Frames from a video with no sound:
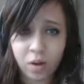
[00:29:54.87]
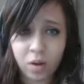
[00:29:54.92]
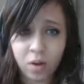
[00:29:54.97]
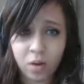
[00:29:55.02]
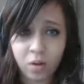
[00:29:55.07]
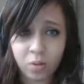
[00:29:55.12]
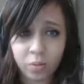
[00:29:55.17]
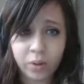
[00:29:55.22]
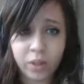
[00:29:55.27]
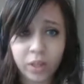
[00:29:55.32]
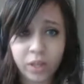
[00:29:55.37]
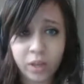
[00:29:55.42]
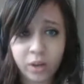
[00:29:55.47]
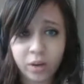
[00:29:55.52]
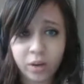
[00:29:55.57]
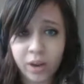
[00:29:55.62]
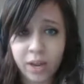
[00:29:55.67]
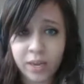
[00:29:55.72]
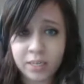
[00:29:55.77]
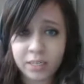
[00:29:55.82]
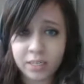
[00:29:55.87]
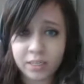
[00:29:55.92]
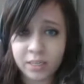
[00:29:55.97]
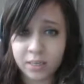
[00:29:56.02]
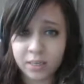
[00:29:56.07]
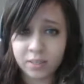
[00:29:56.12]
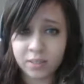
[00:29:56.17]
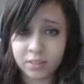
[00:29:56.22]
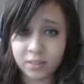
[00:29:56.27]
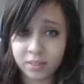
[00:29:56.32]
really a great
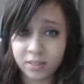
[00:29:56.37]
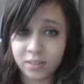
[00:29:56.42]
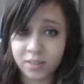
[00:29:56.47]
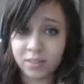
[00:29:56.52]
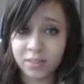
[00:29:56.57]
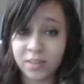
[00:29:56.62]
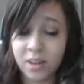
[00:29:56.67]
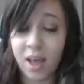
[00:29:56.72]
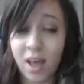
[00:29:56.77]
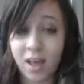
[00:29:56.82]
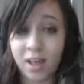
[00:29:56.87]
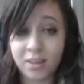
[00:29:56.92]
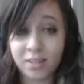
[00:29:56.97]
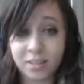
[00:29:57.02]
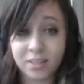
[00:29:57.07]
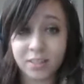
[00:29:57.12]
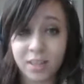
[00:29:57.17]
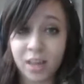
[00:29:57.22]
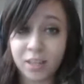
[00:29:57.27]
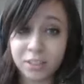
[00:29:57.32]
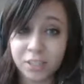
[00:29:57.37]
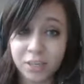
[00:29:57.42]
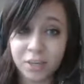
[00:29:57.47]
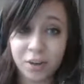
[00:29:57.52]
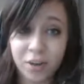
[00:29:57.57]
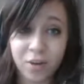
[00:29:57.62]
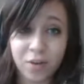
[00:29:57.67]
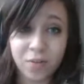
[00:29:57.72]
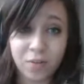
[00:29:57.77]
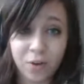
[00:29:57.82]
discussion
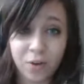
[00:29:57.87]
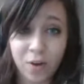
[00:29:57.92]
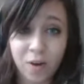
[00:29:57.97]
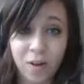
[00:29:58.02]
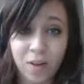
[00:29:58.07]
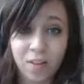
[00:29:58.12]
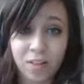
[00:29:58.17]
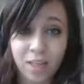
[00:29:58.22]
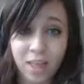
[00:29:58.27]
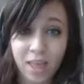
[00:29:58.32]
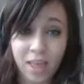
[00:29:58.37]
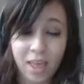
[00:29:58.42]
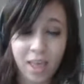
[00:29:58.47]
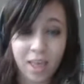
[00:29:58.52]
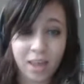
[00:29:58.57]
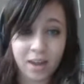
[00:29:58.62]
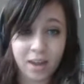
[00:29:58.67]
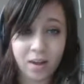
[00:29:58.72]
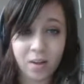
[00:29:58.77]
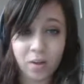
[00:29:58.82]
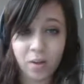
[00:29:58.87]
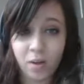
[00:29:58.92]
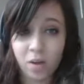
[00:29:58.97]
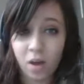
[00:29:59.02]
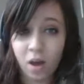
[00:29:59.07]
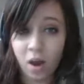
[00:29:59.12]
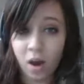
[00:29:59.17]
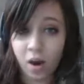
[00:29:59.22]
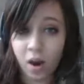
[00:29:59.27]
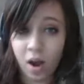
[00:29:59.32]
overall, and
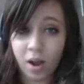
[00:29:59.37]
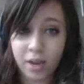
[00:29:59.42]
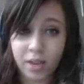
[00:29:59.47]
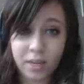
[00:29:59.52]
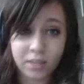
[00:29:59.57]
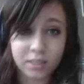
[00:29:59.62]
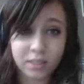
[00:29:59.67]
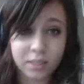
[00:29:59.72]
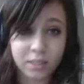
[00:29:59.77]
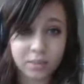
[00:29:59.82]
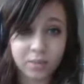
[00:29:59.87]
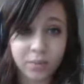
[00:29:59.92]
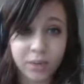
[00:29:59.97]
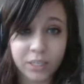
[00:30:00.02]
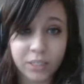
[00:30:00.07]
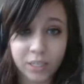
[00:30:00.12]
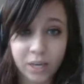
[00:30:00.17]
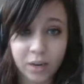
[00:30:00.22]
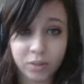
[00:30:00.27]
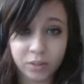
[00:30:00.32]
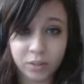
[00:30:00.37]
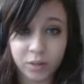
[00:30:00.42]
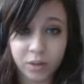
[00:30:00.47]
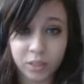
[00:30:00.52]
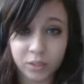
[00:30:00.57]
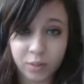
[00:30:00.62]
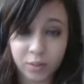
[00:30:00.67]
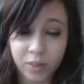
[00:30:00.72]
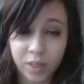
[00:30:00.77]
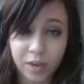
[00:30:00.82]
our audience can reach out to us
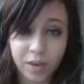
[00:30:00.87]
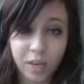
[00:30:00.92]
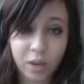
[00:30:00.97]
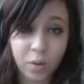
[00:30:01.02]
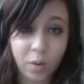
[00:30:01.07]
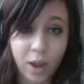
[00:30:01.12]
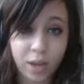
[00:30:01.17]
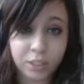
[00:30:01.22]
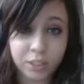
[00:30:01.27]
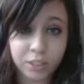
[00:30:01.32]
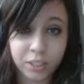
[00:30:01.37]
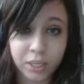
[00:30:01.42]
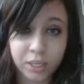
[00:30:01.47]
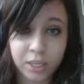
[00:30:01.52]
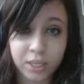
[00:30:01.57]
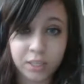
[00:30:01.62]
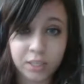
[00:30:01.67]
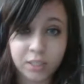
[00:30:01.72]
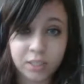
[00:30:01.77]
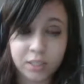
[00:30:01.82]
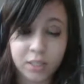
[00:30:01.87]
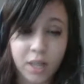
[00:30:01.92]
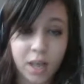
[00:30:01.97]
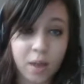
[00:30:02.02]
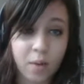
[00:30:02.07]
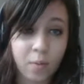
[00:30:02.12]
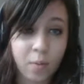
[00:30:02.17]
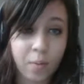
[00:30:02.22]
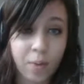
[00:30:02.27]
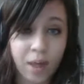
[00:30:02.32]
with any questions.
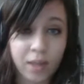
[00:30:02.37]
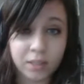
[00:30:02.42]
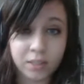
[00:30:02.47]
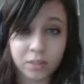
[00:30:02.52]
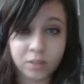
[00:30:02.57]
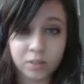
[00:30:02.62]
We'll pass those